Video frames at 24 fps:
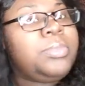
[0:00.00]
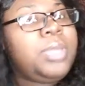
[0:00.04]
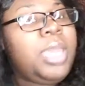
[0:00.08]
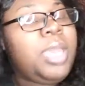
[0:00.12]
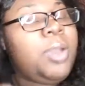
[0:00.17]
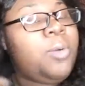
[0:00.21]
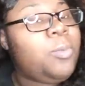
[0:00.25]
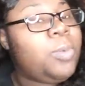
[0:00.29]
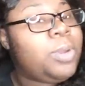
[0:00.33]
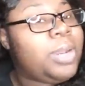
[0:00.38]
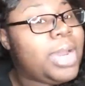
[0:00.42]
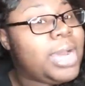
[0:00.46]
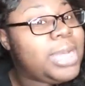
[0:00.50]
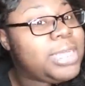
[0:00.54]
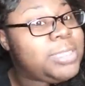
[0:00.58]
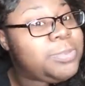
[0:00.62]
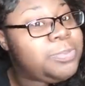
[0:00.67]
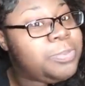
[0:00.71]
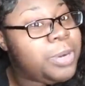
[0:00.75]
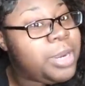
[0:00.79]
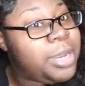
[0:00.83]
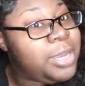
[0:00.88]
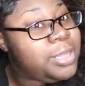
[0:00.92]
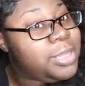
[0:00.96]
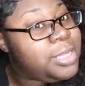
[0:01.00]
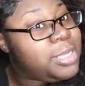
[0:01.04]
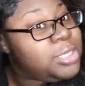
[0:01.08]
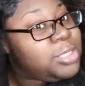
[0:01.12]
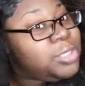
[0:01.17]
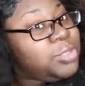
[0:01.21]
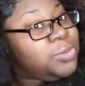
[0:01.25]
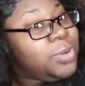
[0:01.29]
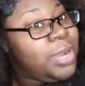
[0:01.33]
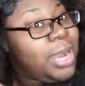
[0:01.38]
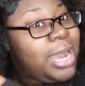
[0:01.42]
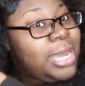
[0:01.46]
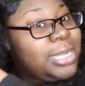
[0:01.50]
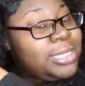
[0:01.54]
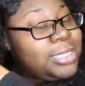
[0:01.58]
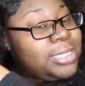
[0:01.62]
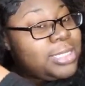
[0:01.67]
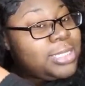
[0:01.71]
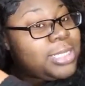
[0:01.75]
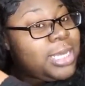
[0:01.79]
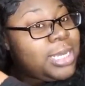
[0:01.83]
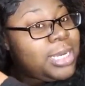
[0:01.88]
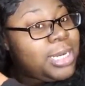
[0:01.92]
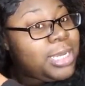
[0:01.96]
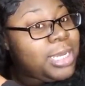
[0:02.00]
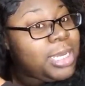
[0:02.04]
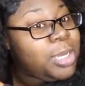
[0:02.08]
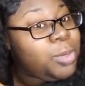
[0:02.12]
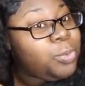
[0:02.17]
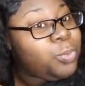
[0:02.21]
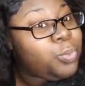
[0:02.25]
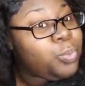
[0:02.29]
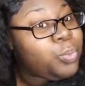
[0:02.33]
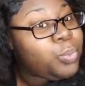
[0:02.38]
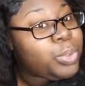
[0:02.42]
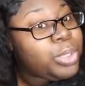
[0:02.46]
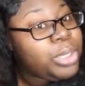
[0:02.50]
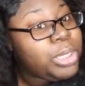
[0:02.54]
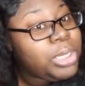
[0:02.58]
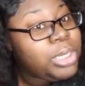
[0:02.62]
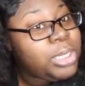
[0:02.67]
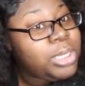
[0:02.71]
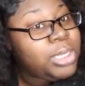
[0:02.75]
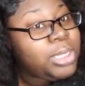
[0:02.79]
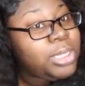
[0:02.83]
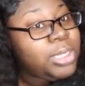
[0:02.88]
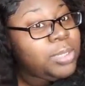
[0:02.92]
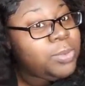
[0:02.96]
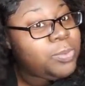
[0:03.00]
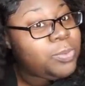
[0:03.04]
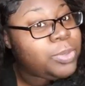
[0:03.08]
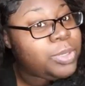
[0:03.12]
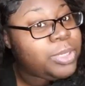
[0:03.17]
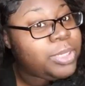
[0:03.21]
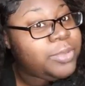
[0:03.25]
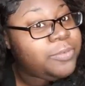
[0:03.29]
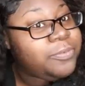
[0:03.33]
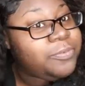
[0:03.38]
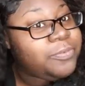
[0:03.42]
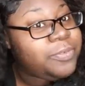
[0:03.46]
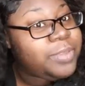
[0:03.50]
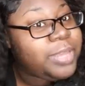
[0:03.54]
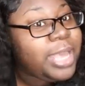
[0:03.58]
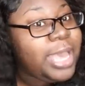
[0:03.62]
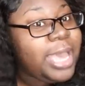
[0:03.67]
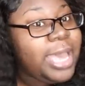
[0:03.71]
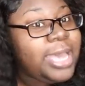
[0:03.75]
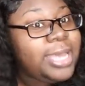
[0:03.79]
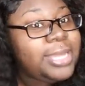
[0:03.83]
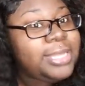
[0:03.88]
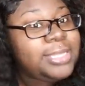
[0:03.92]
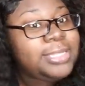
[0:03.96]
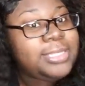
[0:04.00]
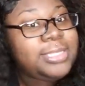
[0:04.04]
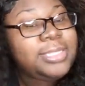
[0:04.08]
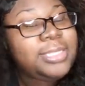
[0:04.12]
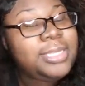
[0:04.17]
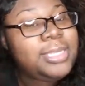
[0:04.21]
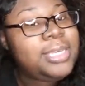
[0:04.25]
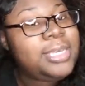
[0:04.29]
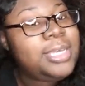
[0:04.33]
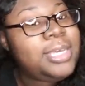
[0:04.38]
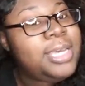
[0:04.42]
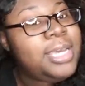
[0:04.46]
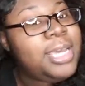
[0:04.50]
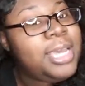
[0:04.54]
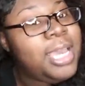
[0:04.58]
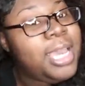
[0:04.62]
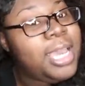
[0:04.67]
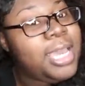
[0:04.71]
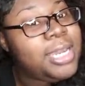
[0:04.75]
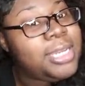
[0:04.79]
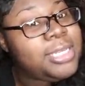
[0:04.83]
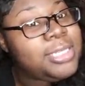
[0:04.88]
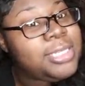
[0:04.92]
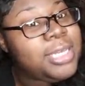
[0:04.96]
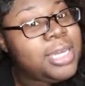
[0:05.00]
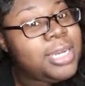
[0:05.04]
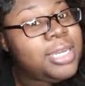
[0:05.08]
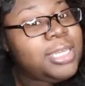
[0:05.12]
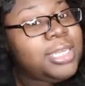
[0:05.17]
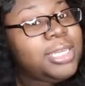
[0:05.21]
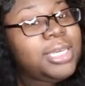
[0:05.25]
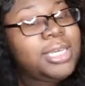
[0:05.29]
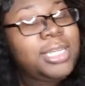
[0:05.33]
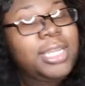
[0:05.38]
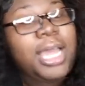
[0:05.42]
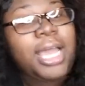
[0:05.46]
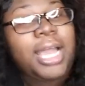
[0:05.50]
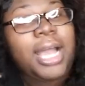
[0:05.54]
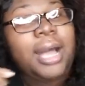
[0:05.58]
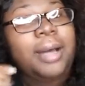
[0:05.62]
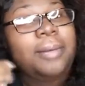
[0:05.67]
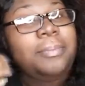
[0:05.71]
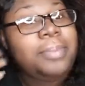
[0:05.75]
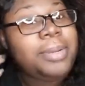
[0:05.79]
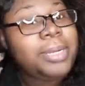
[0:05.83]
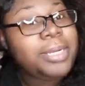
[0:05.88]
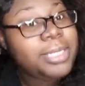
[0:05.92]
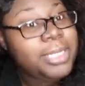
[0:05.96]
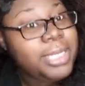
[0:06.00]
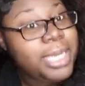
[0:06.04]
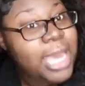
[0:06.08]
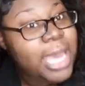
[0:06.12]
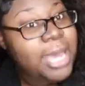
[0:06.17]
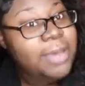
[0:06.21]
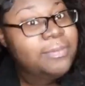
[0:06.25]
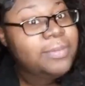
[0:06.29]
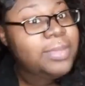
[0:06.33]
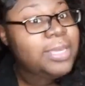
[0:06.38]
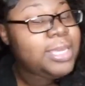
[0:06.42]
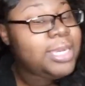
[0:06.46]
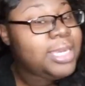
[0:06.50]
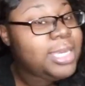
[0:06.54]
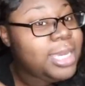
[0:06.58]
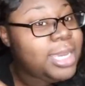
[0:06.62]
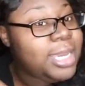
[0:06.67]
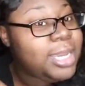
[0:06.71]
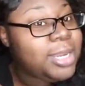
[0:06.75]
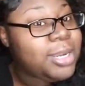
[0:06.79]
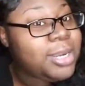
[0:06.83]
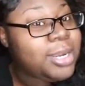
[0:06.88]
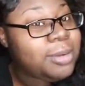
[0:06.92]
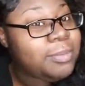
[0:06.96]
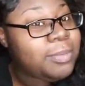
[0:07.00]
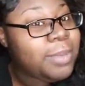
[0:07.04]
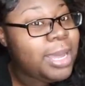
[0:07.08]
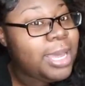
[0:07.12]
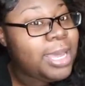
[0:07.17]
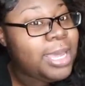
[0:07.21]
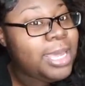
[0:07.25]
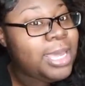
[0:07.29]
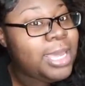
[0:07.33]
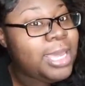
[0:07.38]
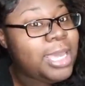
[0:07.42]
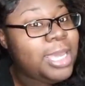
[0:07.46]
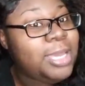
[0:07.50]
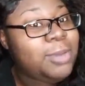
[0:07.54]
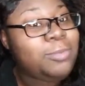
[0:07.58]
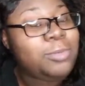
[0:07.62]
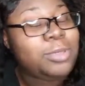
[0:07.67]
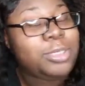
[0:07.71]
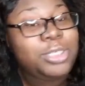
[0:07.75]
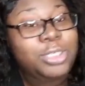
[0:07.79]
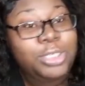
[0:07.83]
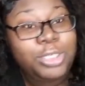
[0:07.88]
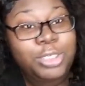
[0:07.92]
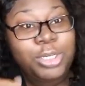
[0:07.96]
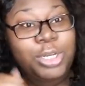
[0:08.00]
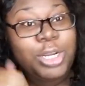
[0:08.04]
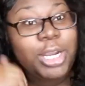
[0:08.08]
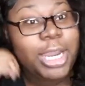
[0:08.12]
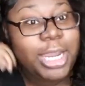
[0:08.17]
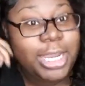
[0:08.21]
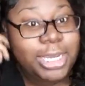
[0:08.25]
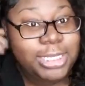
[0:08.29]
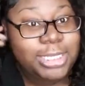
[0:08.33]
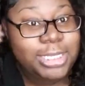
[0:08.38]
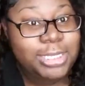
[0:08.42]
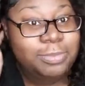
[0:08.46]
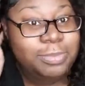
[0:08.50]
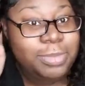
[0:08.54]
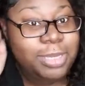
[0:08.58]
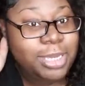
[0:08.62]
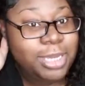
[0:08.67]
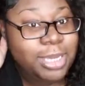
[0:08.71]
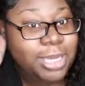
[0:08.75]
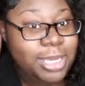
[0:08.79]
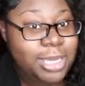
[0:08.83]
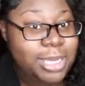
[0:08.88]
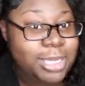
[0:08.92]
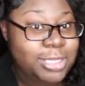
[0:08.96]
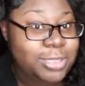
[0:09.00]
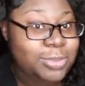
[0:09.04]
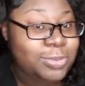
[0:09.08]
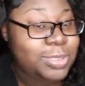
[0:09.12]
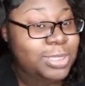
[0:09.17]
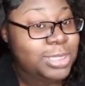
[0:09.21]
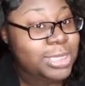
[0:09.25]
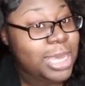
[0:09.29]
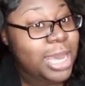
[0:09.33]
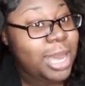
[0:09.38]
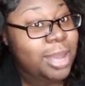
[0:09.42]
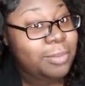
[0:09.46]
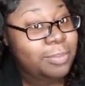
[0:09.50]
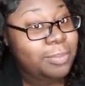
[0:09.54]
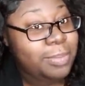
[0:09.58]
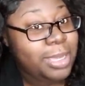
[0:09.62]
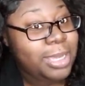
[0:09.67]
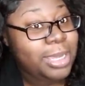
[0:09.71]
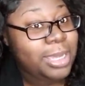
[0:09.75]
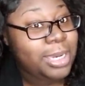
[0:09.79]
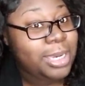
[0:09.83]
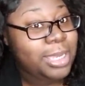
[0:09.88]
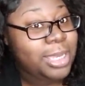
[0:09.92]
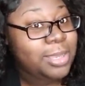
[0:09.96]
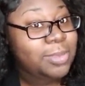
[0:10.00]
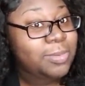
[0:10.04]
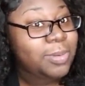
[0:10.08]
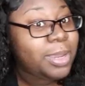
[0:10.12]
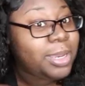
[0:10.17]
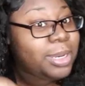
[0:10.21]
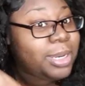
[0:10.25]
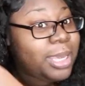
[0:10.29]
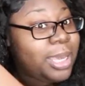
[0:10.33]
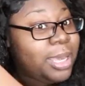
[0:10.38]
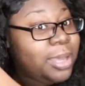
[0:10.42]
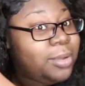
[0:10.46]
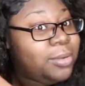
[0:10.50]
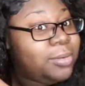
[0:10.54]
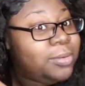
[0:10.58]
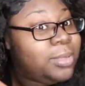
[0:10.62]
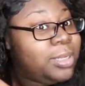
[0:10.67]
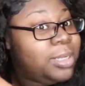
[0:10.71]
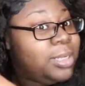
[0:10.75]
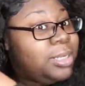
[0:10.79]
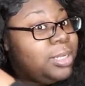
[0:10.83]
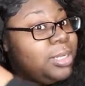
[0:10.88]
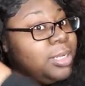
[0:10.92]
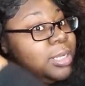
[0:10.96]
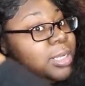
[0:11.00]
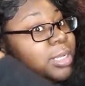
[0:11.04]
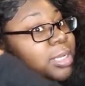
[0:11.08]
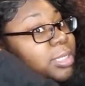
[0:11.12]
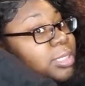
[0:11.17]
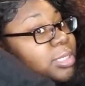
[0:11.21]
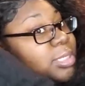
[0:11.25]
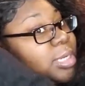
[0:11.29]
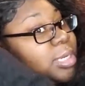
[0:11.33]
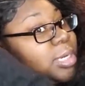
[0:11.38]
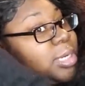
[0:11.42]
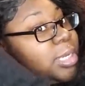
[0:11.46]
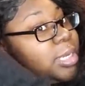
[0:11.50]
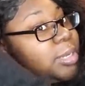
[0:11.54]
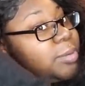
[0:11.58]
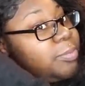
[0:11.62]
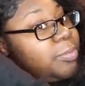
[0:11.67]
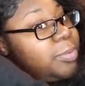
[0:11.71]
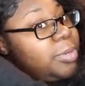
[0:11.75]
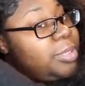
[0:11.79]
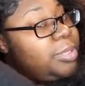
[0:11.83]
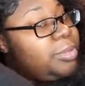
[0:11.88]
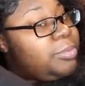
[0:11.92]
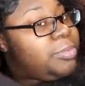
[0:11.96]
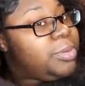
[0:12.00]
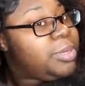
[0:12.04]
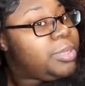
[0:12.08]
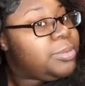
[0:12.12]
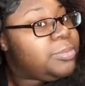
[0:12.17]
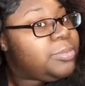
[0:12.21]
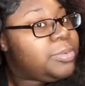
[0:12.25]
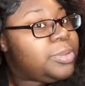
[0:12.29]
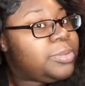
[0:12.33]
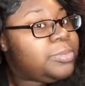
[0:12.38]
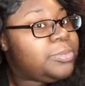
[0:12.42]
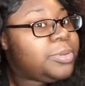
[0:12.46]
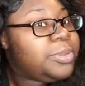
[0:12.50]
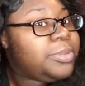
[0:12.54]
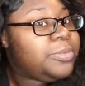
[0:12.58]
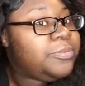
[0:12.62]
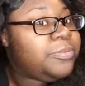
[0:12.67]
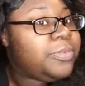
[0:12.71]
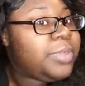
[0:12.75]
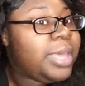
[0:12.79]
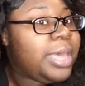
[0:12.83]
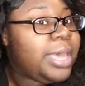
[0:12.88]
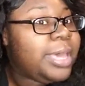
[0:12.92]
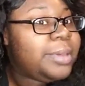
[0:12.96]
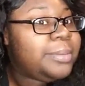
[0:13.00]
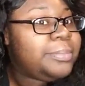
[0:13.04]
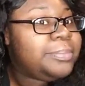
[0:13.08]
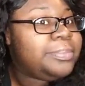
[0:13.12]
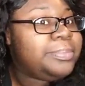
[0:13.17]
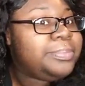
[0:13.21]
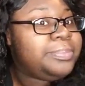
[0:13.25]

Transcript: and when I spray this, you guys, it's gonna get really flat, and it's gonna look like I barely have any hair in my head, which is crazy because you see how big it is right now. It's gonna get really flat.